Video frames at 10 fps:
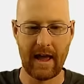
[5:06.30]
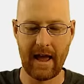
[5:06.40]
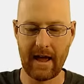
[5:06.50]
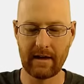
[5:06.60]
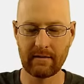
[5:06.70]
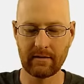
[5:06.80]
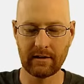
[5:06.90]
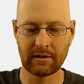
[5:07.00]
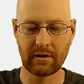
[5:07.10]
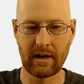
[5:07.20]
And
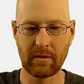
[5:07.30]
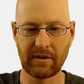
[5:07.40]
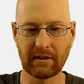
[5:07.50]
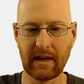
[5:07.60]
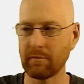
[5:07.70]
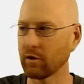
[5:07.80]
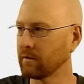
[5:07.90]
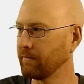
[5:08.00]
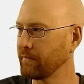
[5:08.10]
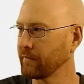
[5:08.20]
let's start out with a
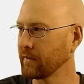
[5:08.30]
label.